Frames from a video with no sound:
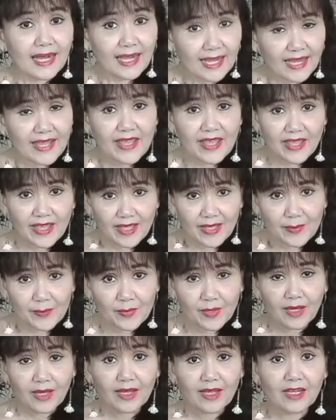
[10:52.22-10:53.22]
I am
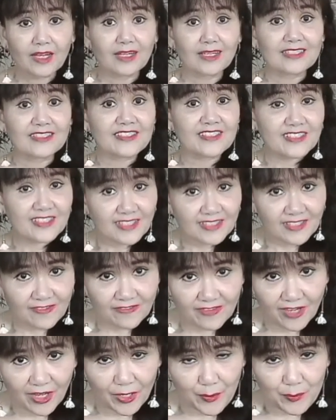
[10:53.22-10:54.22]
a
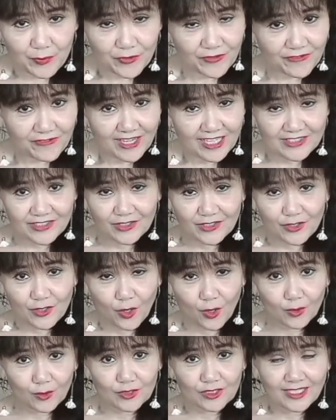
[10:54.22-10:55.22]
certified professional
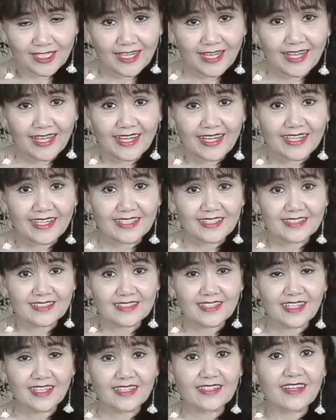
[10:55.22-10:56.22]
coach and
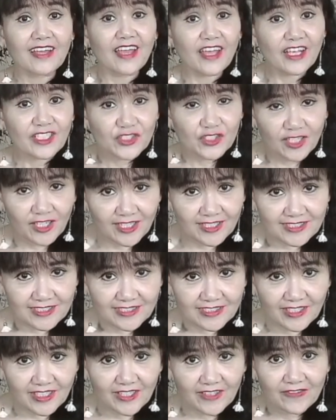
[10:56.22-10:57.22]
an
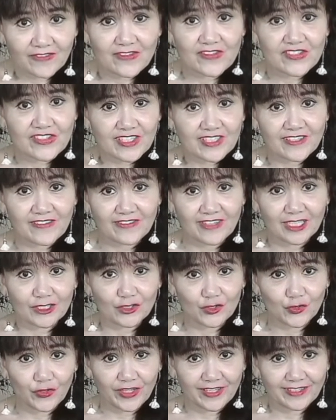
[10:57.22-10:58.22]
HRDF certified
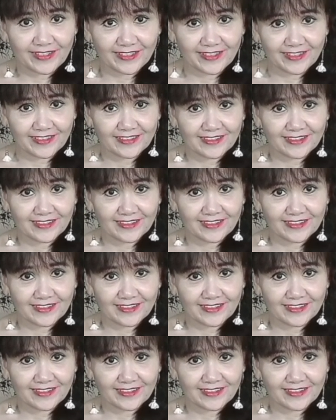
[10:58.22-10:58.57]
trainer.